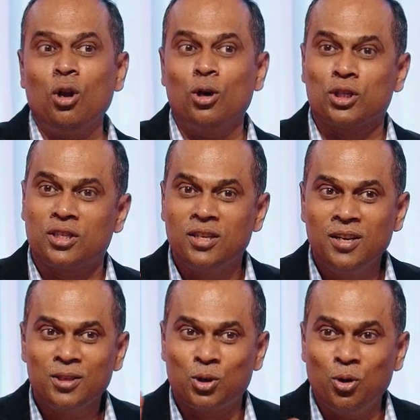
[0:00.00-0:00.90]
lost.
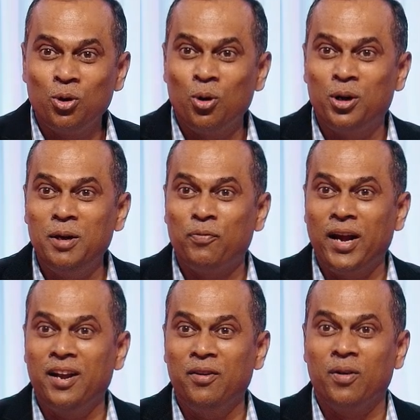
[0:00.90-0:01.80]
So don't go deep
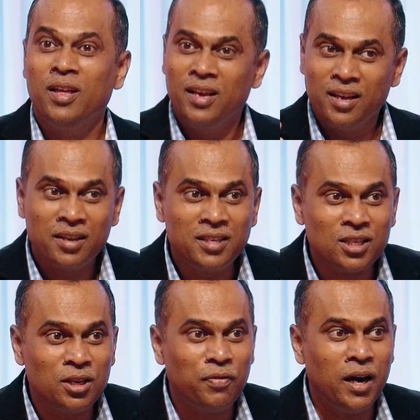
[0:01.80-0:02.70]
finding.
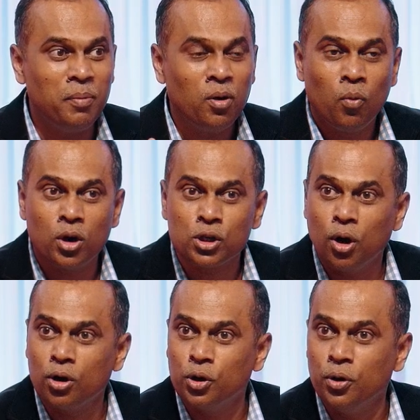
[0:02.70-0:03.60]
Just define me. What is
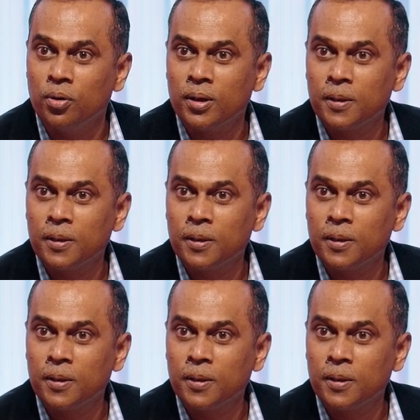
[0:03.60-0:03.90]
God to you?